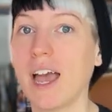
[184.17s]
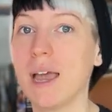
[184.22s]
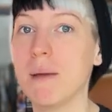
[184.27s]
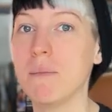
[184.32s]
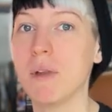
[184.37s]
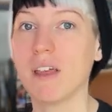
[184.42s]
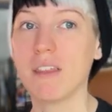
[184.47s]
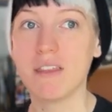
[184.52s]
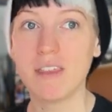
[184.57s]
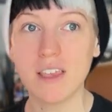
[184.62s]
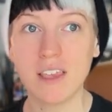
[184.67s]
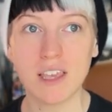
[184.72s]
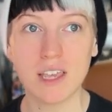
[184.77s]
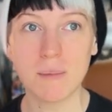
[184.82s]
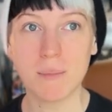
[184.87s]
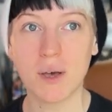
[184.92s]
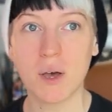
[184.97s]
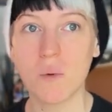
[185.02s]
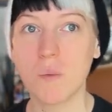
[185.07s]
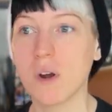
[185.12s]
I am not thinking
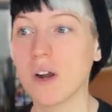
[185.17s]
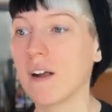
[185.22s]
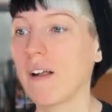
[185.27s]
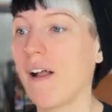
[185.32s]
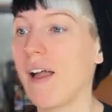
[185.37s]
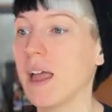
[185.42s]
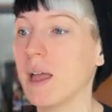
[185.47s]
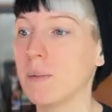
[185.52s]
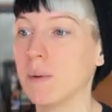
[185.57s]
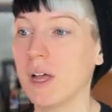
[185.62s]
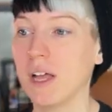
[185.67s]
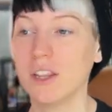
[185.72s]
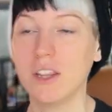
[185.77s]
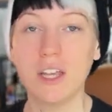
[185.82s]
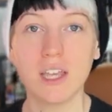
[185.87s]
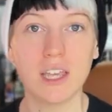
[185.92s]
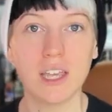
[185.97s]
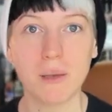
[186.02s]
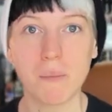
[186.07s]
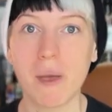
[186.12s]
about work, I am not
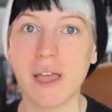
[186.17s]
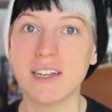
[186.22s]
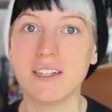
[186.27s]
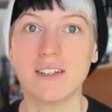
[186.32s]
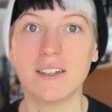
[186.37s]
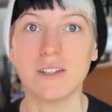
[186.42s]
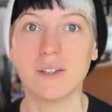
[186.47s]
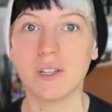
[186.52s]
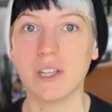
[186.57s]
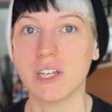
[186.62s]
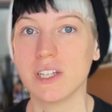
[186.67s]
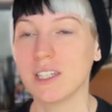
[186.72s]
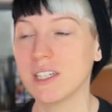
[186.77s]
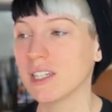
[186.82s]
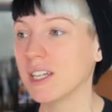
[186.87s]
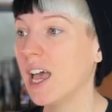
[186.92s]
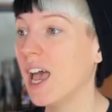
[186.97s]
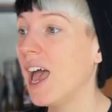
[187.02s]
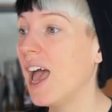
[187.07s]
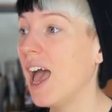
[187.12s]
looking at my to-do list,